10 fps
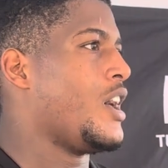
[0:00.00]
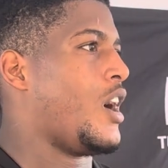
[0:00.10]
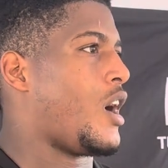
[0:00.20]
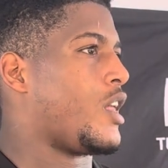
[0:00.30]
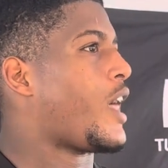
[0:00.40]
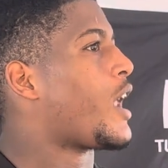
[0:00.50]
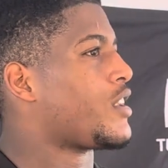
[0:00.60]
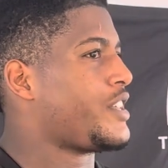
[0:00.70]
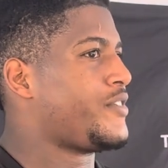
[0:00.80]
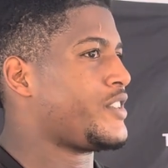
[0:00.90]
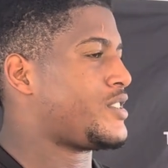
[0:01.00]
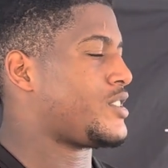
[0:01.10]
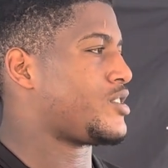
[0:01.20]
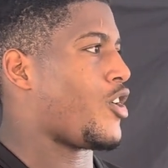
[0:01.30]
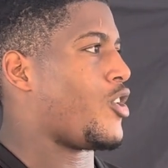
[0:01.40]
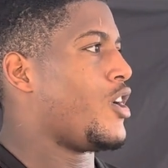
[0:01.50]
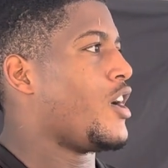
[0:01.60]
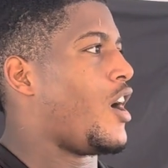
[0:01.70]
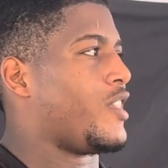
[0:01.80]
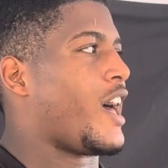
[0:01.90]
A lot of our defenses are
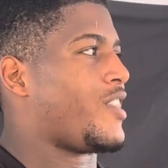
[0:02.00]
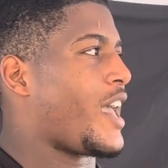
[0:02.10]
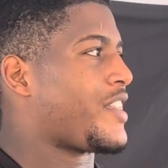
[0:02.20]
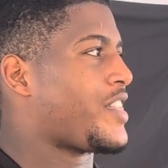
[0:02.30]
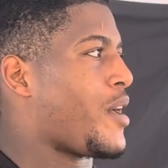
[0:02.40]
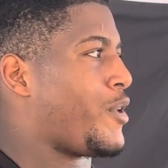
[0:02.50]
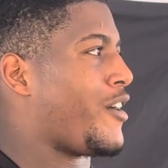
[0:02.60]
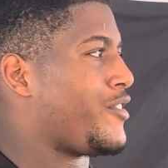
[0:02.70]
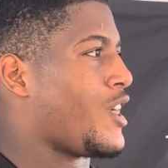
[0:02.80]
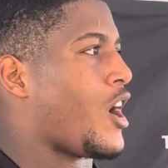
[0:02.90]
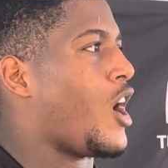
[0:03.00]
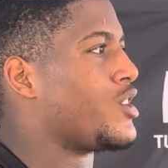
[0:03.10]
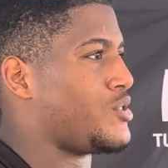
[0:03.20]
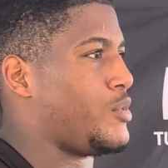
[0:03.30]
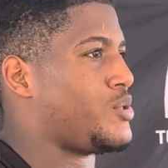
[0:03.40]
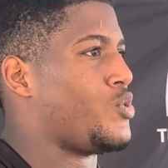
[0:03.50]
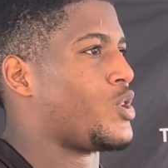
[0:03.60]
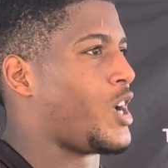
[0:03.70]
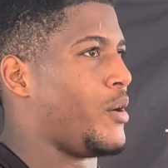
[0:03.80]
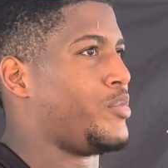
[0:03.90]
a lot like that, but I feel like ours is much more
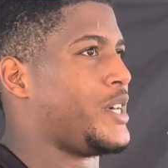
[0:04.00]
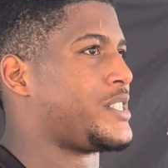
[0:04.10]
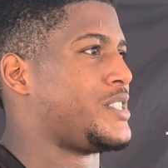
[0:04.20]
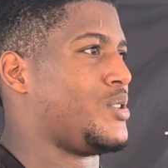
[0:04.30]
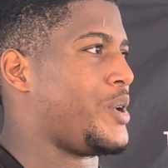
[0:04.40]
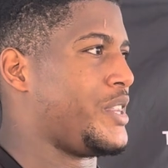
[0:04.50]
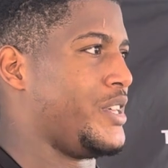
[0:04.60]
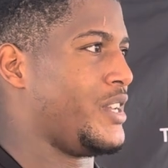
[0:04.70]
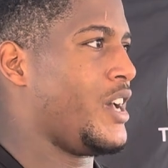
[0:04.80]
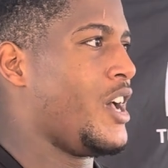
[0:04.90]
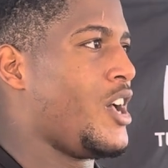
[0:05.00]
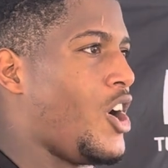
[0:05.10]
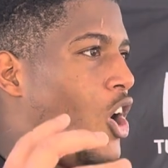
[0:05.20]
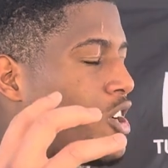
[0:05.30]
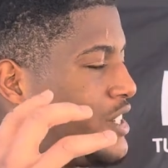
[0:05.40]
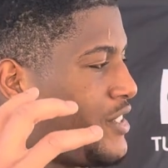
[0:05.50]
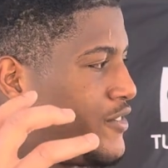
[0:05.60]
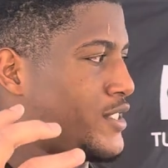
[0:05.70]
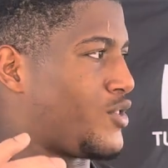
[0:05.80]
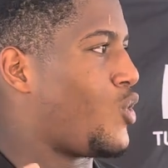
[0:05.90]
complex in the way that our
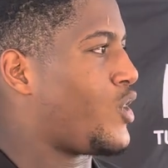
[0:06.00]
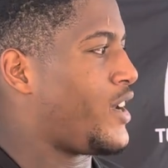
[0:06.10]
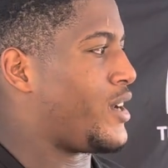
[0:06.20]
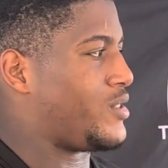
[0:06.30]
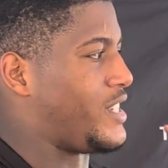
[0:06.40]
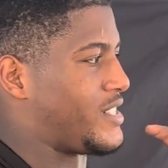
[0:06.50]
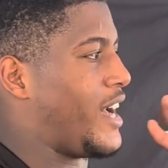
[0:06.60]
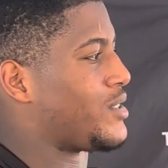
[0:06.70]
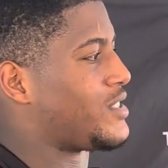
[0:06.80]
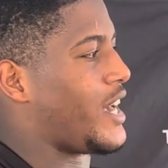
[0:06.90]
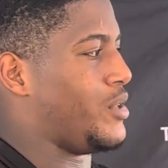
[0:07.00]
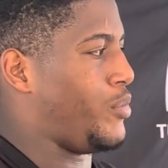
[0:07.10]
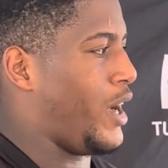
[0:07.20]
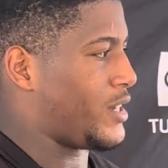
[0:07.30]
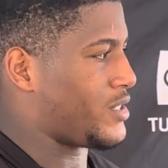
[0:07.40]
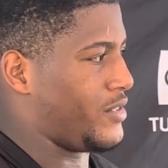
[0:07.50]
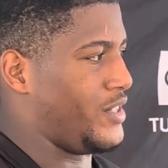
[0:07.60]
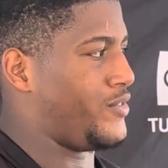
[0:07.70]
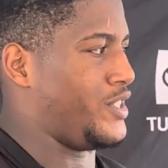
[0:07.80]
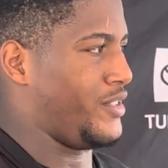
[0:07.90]
defensive coordinator thinks outside the box of
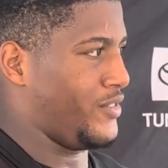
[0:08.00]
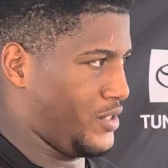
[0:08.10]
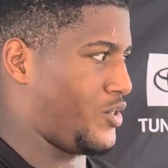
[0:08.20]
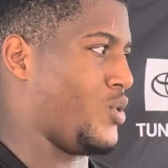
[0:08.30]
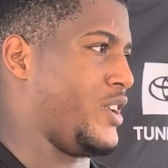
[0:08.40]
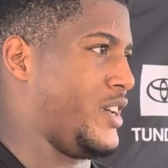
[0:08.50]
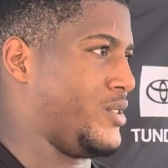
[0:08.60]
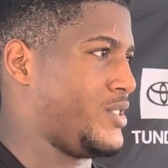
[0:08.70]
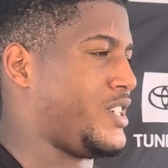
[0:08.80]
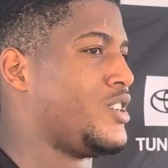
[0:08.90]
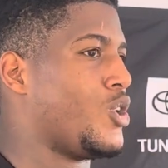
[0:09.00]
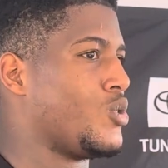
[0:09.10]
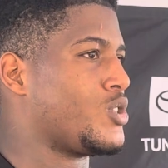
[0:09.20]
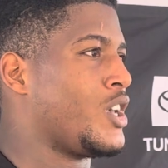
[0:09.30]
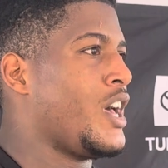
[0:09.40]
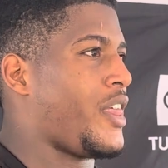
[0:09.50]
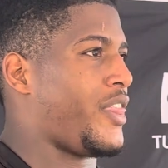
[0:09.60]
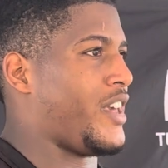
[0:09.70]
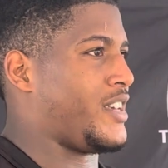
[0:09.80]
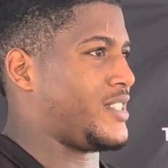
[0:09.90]
different defensive coordinators. He knows
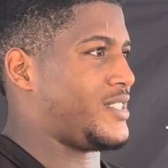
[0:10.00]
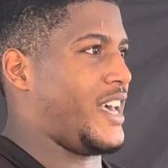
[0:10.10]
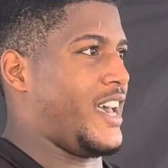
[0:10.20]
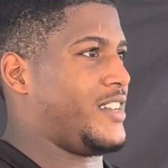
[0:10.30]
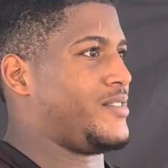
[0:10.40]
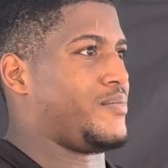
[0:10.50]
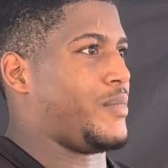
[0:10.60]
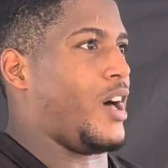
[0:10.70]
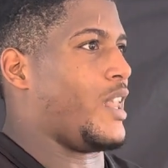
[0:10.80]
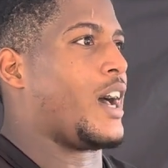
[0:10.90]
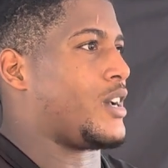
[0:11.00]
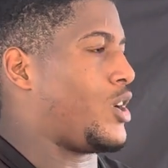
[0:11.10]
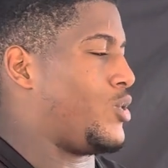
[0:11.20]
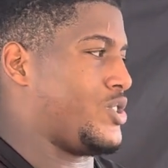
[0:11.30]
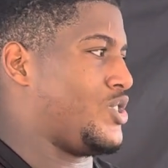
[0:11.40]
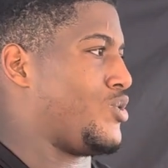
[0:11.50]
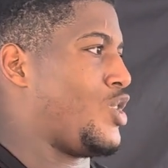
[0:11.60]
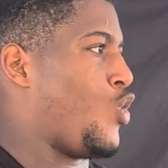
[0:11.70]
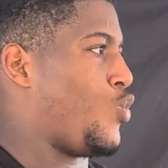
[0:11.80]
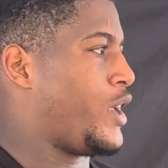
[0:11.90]
things that a lot of coaches don't
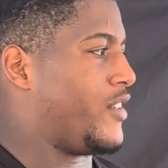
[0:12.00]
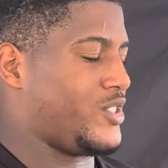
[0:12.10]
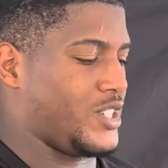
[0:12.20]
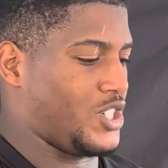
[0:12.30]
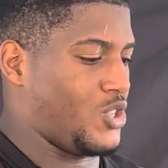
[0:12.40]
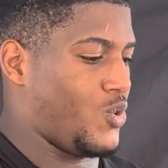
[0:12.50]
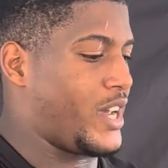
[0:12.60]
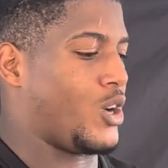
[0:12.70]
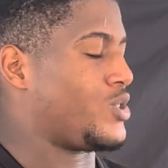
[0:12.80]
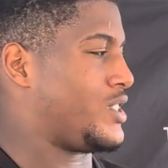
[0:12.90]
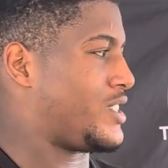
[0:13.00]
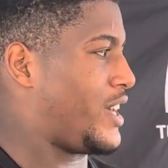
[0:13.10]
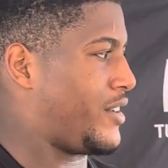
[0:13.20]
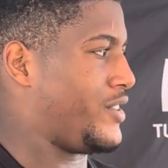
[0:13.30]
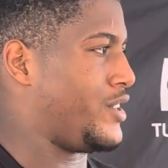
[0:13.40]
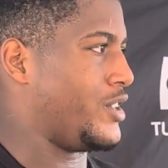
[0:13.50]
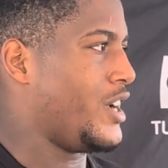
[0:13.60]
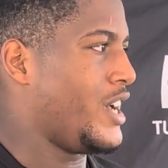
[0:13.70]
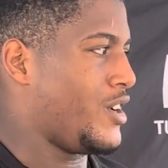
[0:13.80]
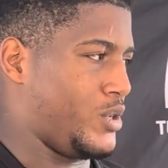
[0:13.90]
know, and we have such a great coaching staff here
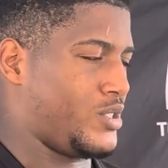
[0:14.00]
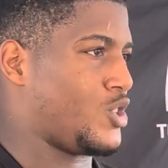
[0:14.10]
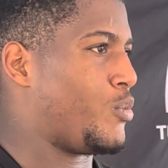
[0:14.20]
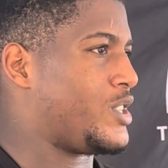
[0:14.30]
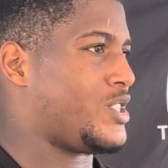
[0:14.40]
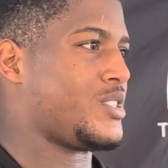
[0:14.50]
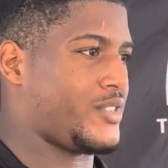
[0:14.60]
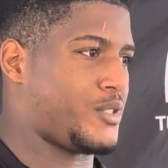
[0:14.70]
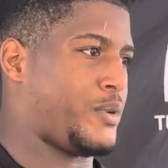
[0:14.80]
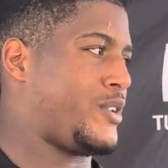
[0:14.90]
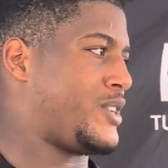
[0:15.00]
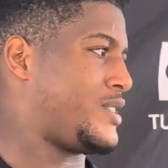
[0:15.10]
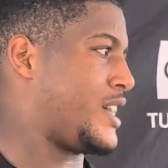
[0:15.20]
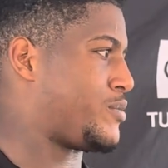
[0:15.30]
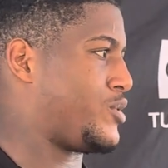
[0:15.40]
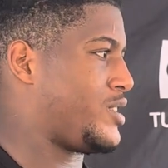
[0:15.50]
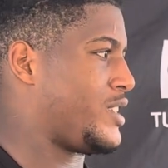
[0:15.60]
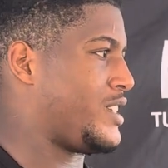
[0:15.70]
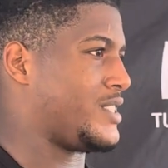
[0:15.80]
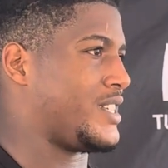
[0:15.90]
with so much years of experience and
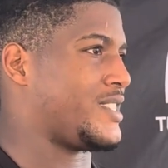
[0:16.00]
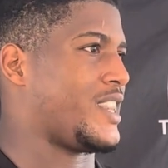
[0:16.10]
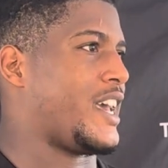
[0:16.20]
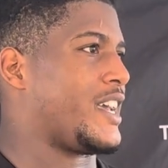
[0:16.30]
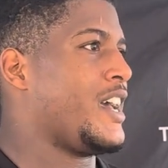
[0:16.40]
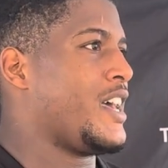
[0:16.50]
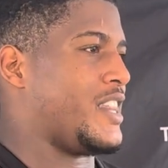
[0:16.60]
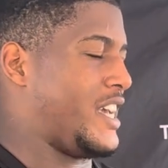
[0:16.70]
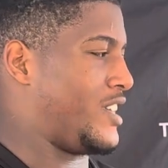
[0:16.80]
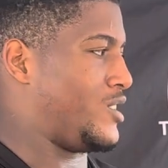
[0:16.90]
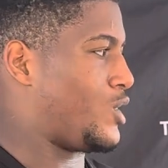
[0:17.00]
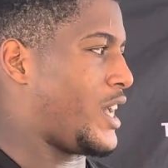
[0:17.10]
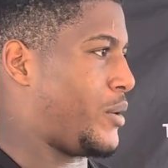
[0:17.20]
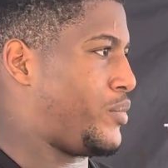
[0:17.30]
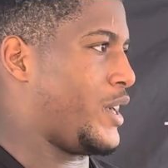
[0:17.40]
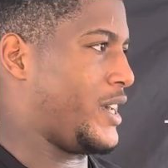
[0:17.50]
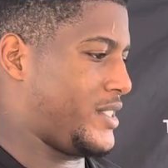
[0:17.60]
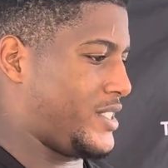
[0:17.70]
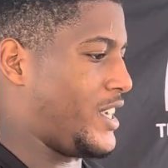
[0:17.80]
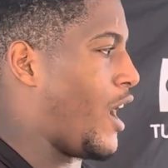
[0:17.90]
expertise. It's like they can look at a play,
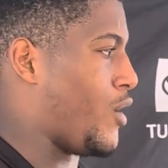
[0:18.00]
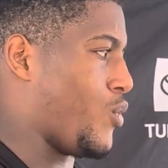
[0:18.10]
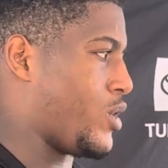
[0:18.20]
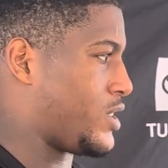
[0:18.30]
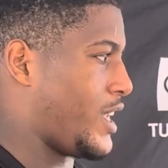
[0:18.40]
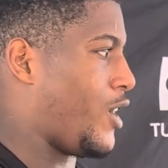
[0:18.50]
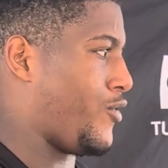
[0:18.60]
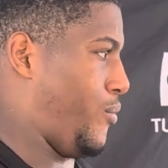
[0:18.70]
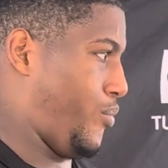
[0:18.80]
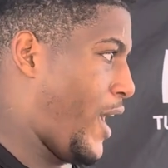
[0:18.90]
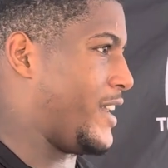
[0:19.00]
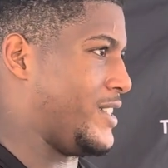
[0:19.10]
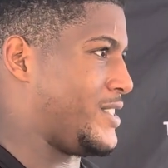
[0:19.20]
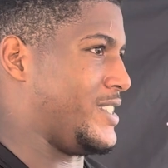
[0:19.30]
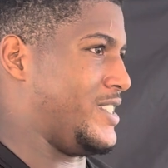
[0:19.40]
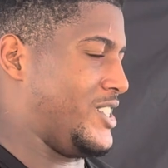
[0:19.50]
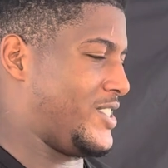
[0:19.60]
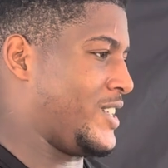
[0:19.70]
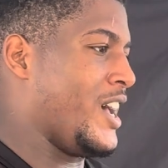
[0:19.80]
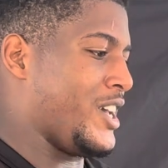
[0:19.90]
see how it works out from practice, and
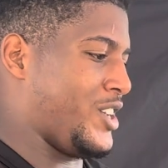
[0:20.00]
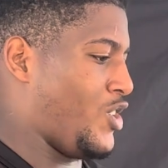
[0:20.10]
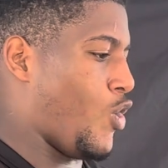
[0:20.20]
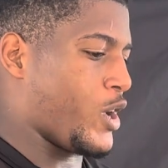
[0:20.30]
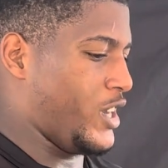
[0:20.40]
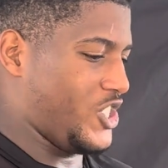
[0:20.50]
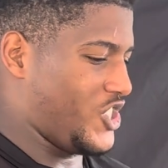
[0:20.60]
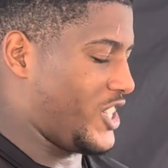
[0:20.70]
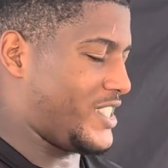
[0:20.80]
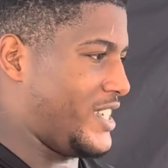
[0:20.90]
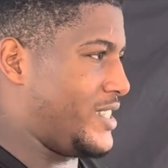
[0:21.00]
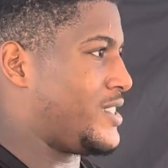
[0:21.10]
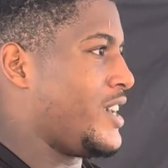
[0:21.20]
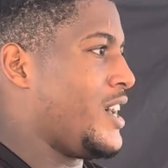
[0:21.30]
just, you know, we're gonna adjust this,